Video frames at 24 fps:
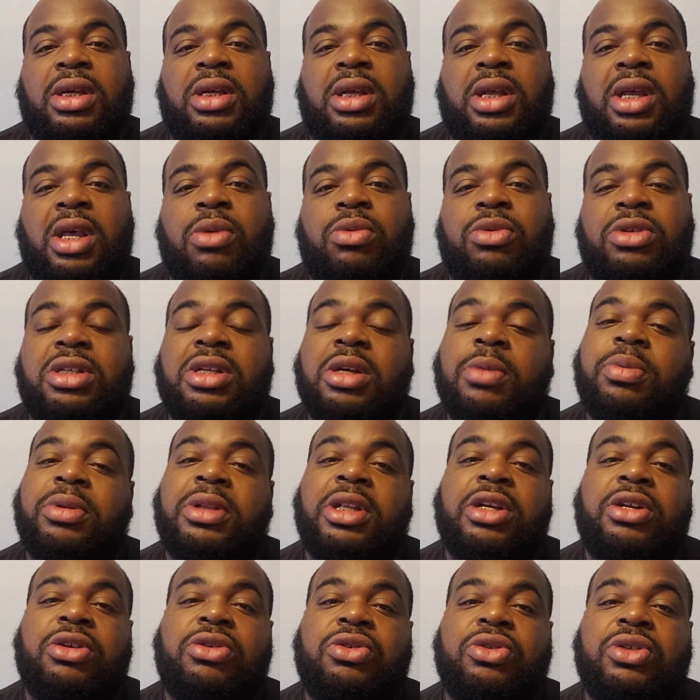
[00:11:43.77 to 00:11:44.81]
It was a
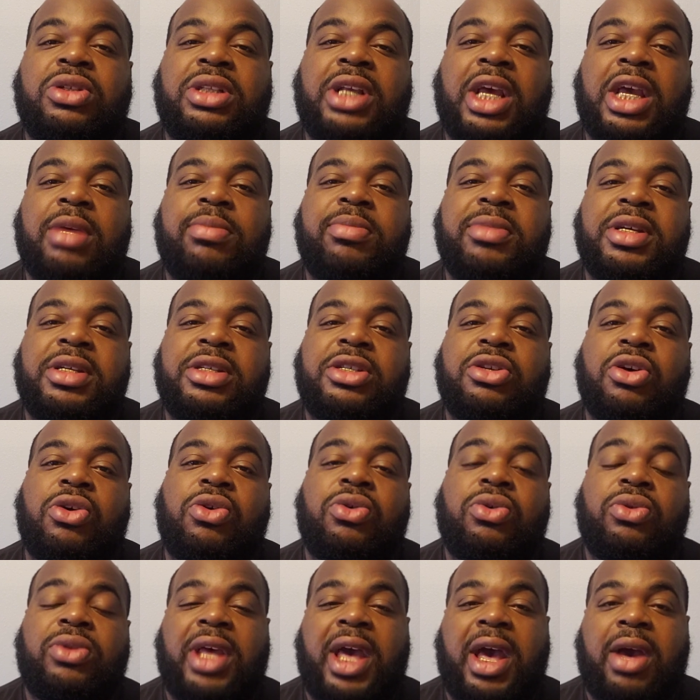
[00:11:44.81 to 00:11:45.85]
political statement.
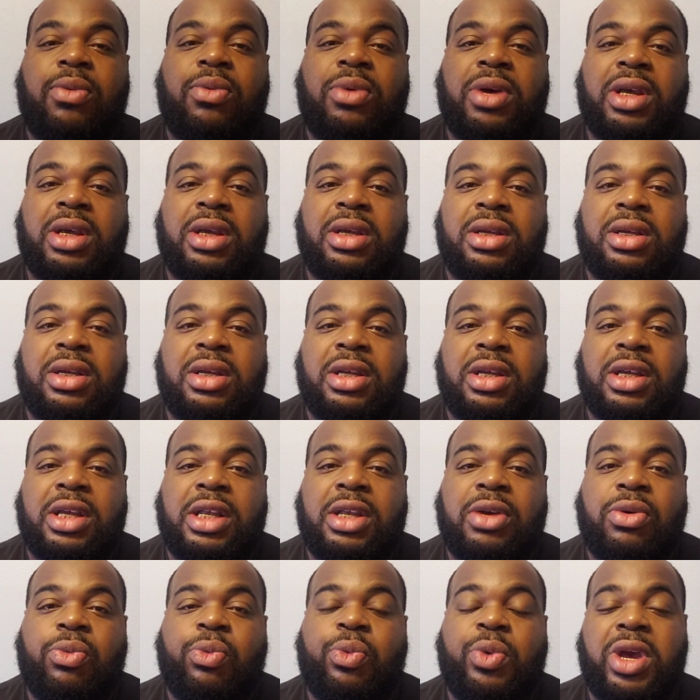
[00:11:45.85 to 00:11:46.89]
So that way,
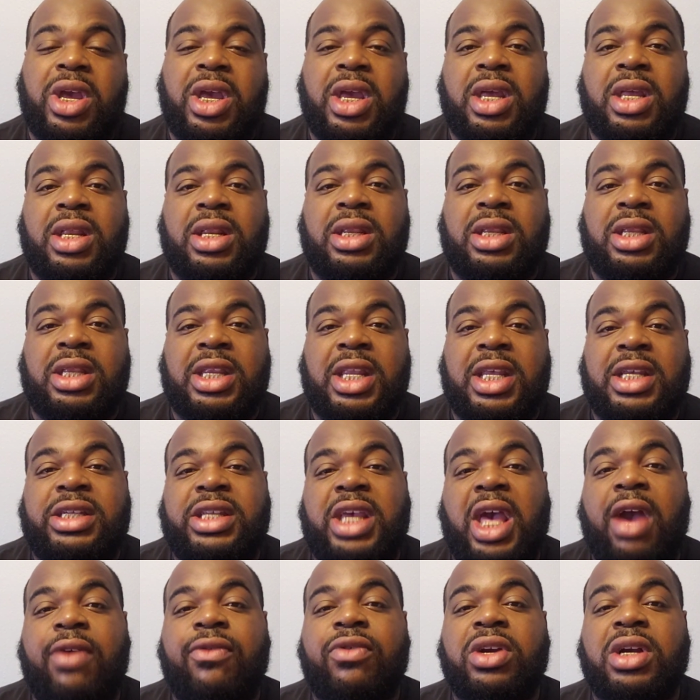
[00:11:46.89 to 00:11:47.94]
when this
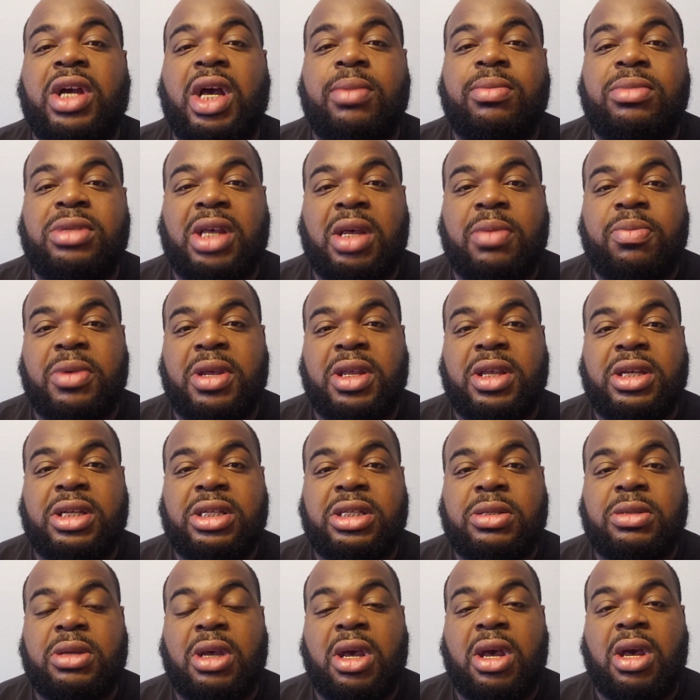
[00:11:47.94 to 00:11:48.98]
ever comes up in
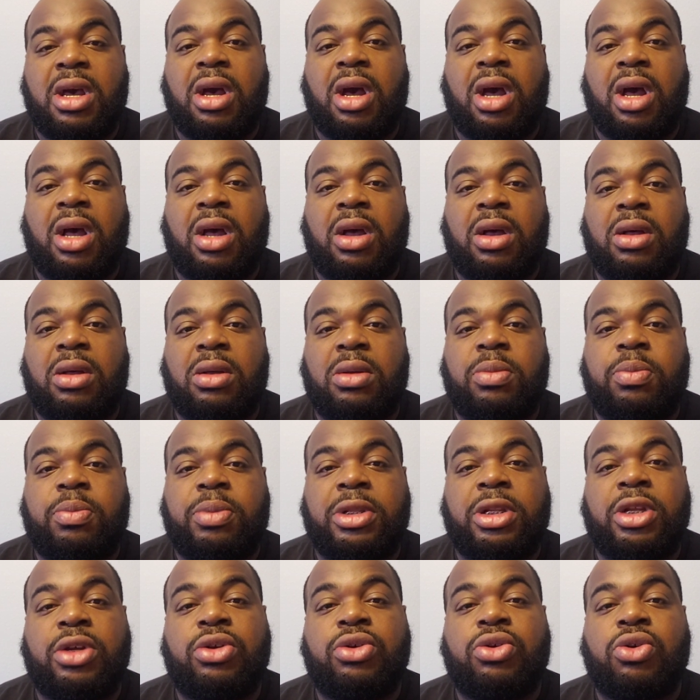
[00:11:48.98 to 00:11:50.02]
his
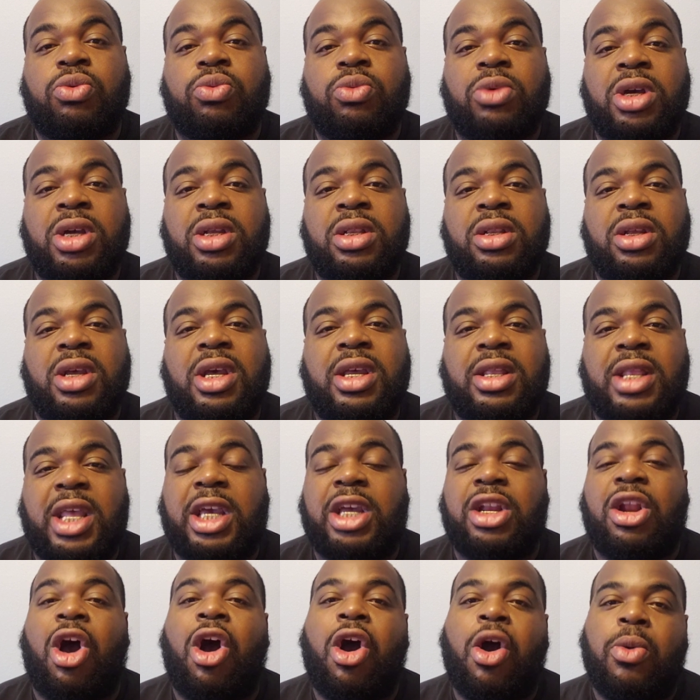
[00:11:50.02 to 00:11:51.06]
political run, they
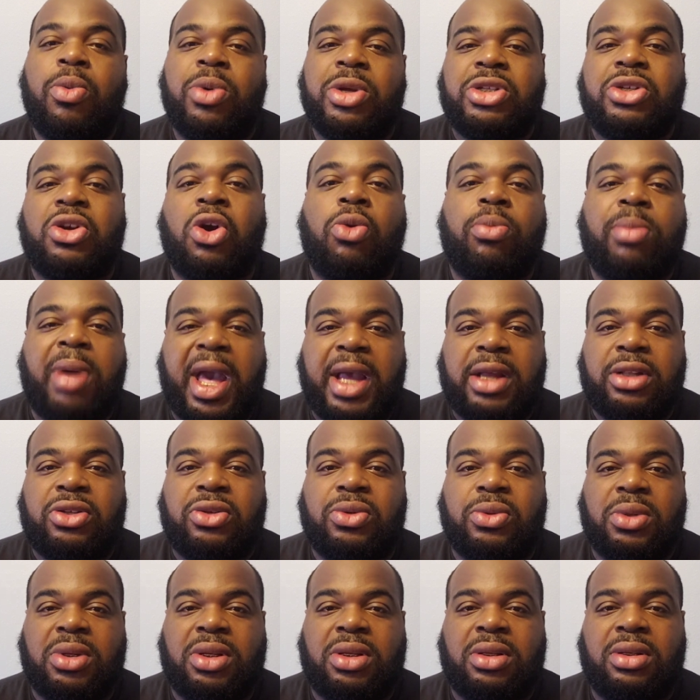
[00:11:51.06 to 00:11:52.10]
can always go back
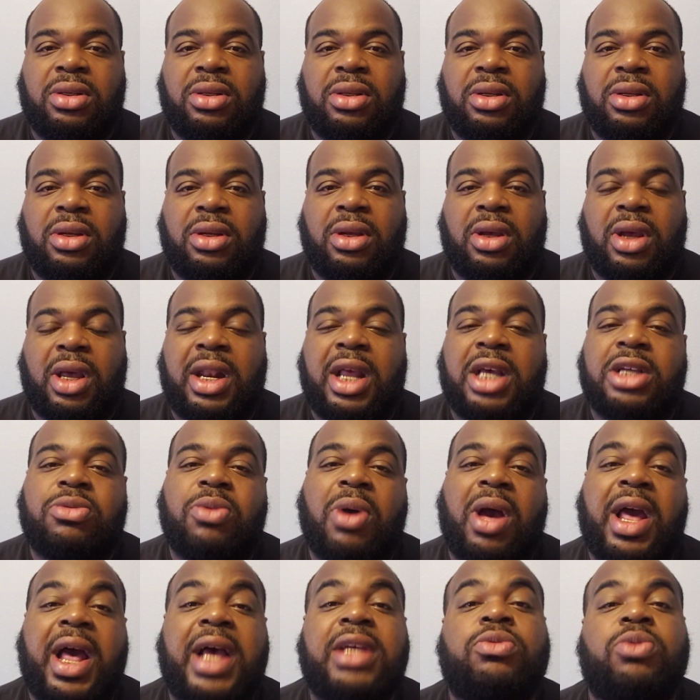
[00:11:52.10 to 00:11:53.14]
to it. And that's
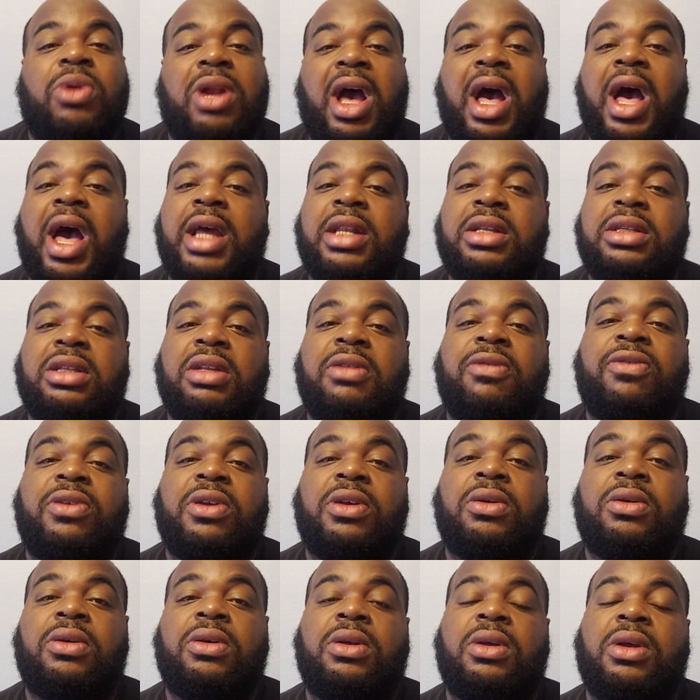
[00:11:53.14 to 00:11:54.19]
what I honestly
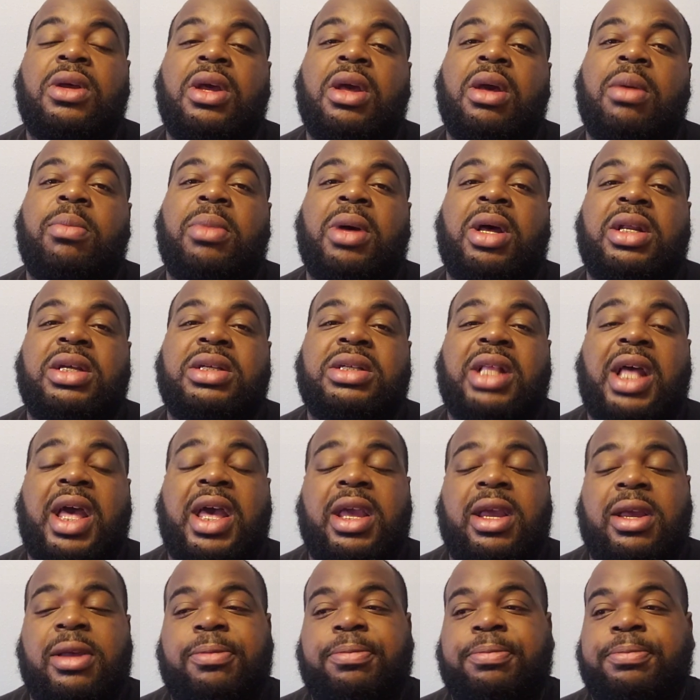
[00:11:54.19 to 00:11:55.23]
feel. But it's
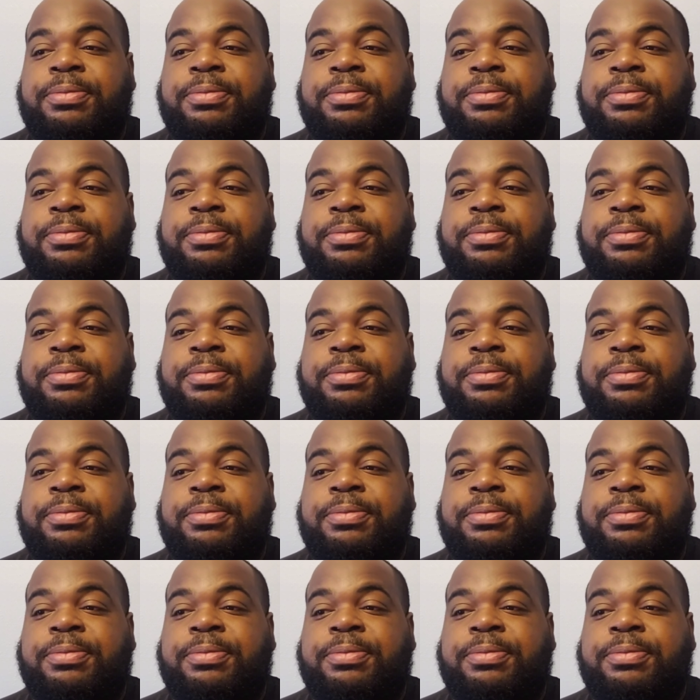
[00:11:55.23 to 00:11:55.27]
like,